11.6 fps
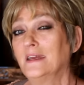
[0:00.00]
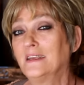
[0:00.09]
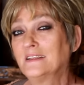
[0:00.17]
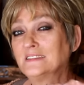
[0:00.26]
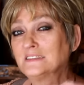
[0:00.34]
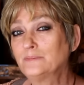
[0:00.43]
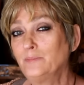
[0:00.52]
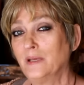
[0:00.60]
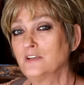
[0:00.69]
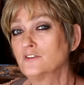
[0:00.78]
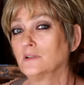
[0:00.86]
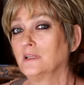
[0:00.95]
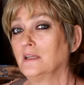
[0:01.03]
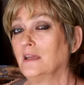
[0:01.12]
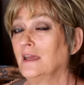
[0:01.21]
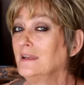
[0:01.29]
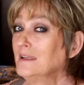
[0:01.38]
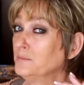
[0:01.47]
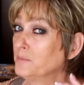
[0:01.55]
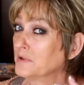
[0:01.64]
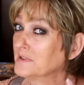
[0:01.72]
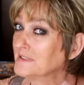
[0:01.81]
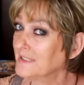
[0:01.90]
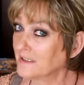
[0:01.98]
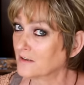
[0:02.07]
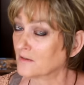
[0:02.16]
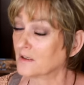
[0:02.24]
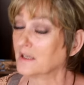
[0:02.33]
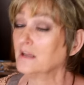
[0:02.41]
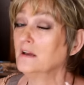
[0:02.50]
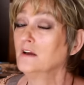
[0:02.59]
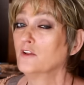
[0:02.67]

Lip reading: and especially and in particularly